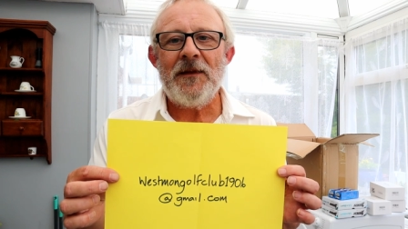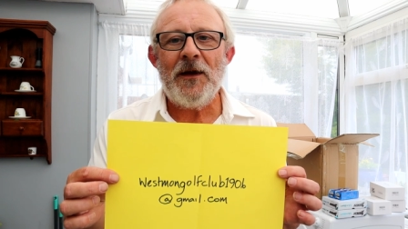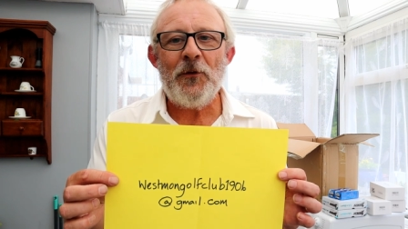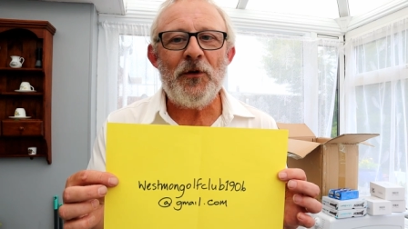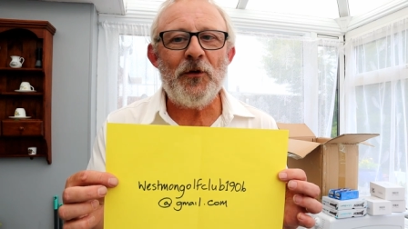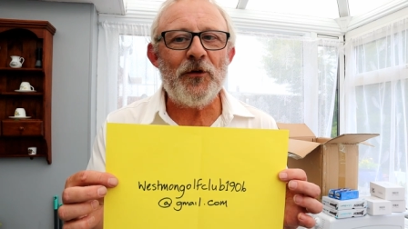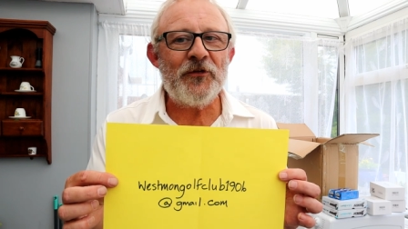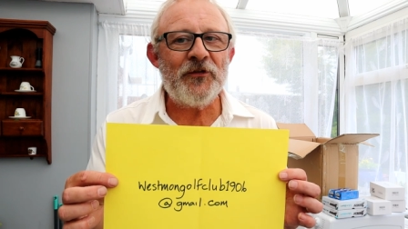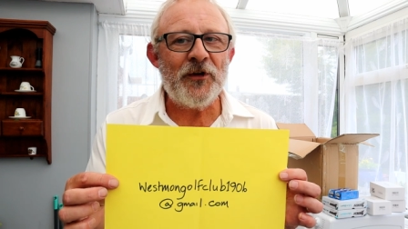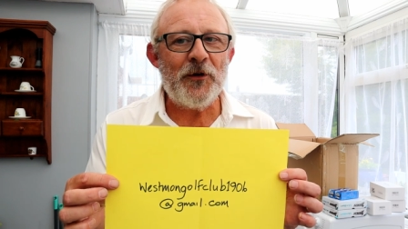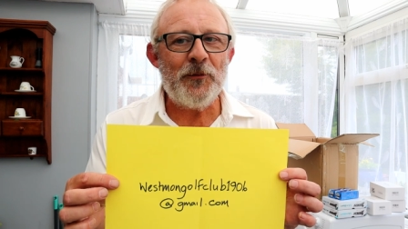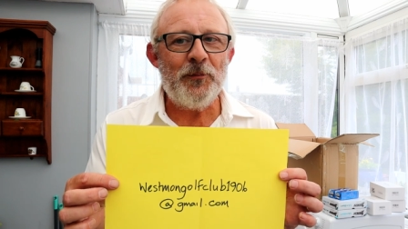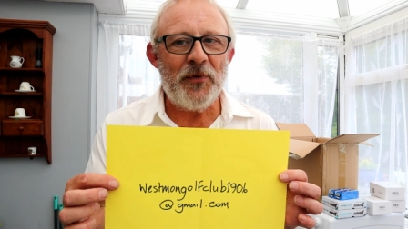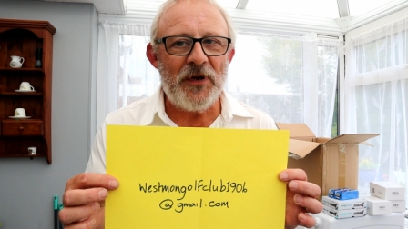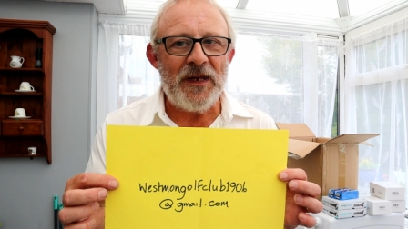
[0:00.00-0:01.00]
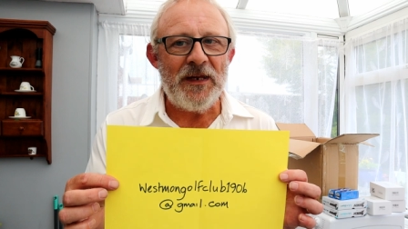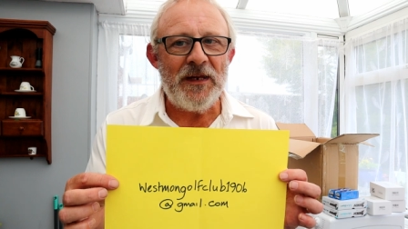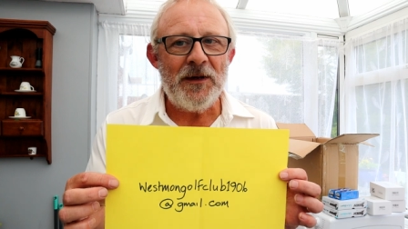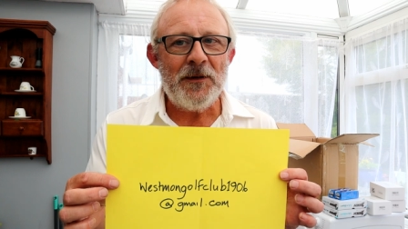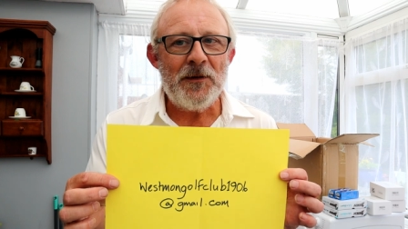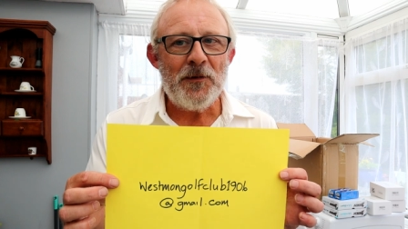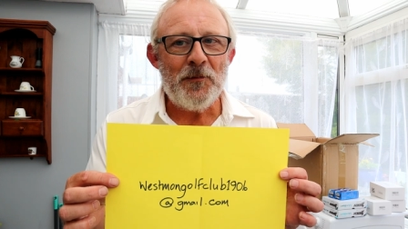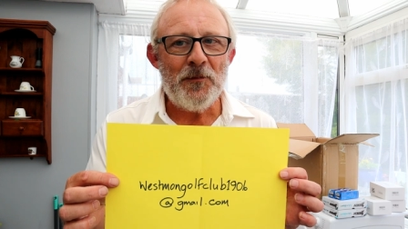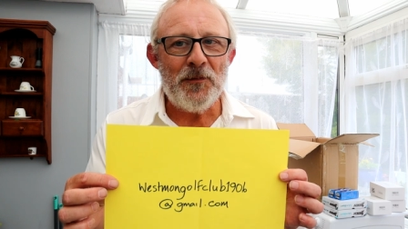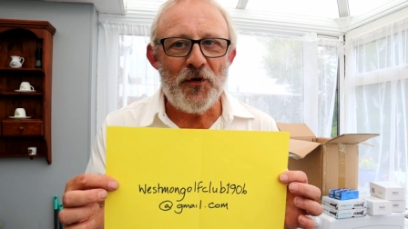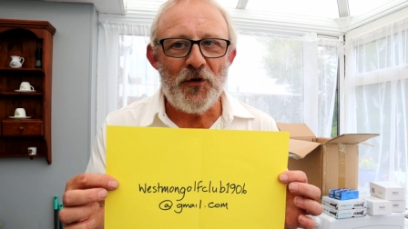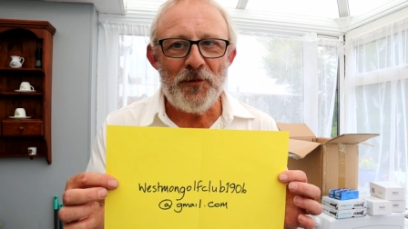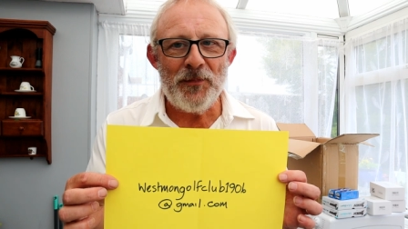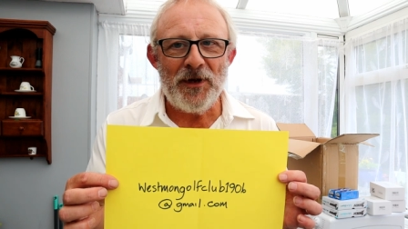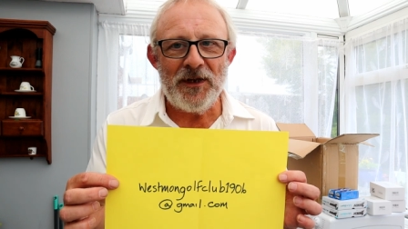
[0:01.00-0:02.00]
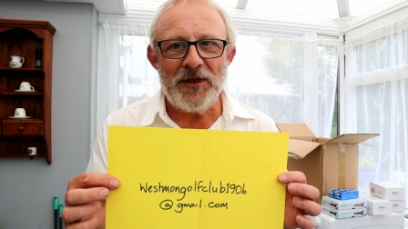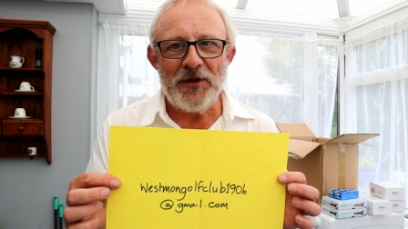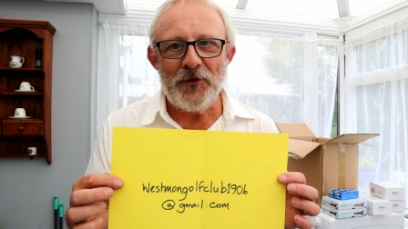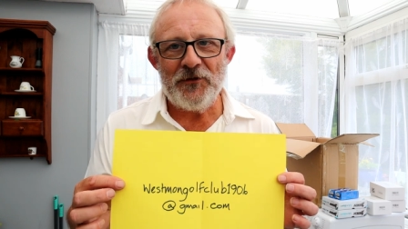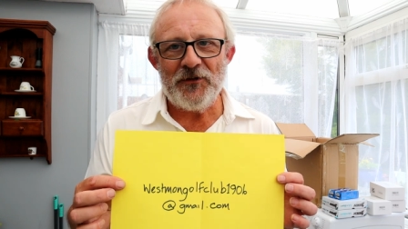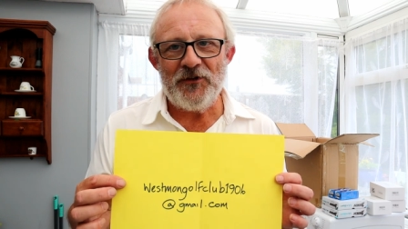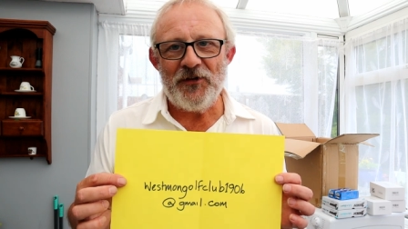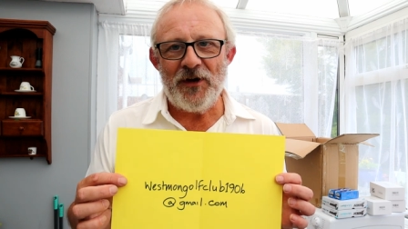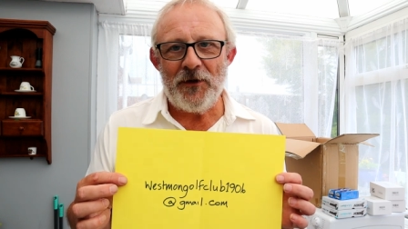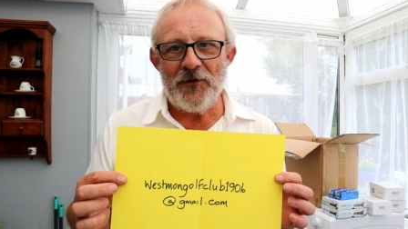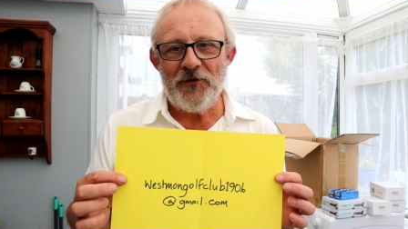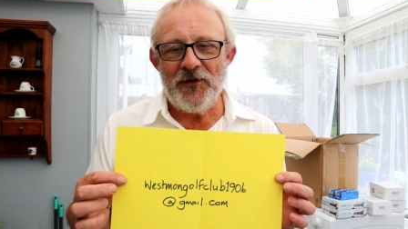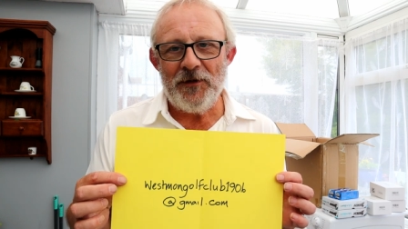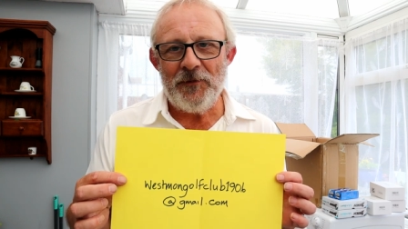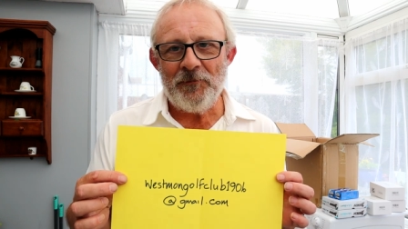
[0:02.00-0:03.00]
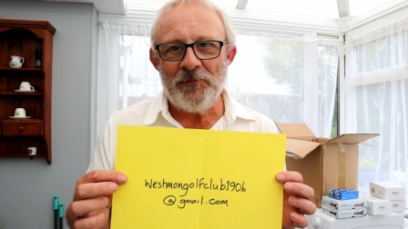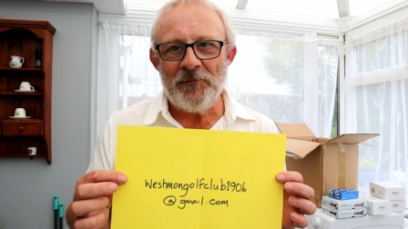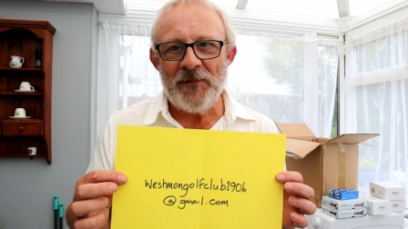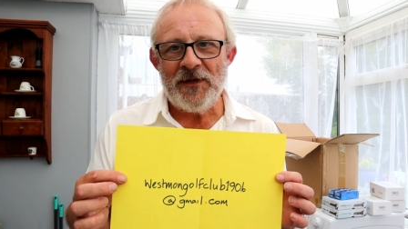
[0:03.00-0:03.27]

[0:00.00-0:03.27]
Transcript: There will also be more money going to charity